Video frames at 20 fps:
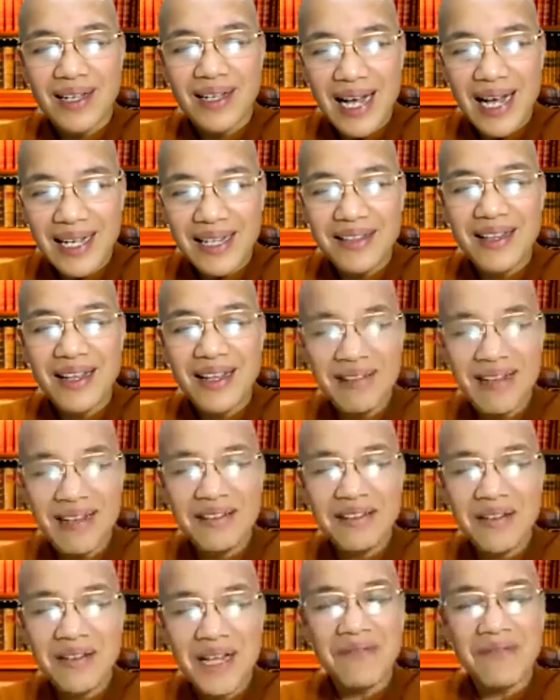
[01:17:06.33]
I think
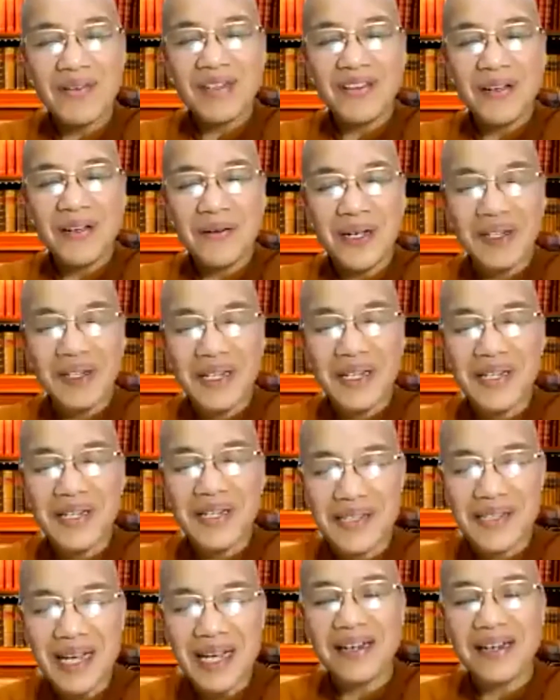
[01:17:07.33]
that even though it is a
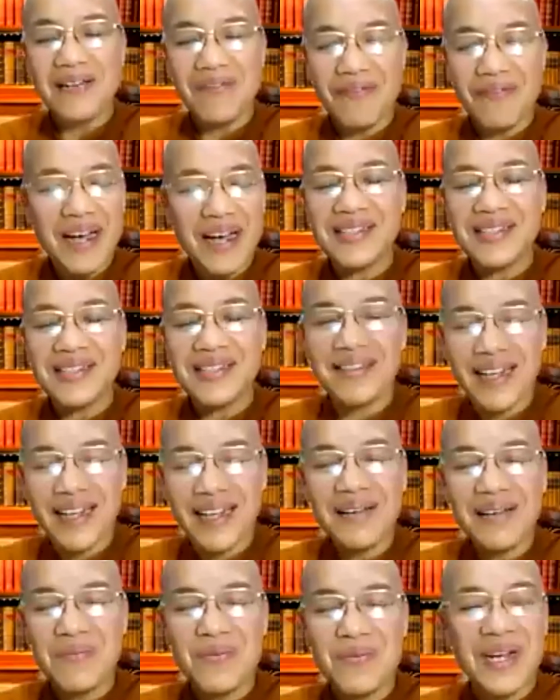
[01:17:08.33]
sacrifice,
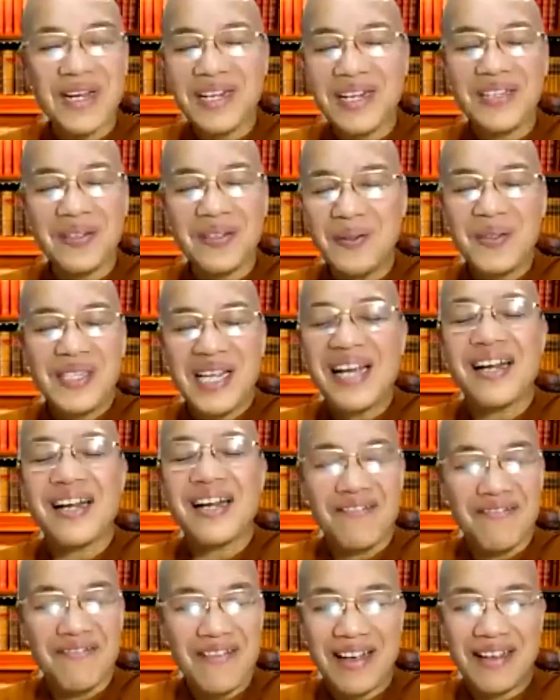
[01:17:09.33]
I'm ready to
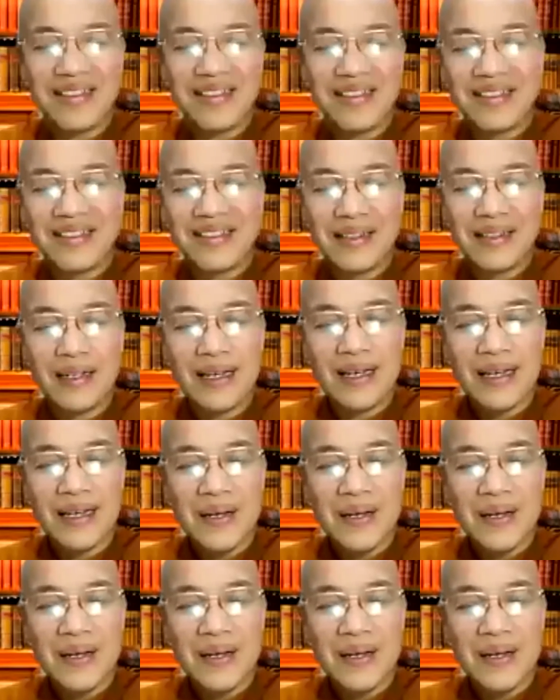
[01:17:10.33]
sacrifice.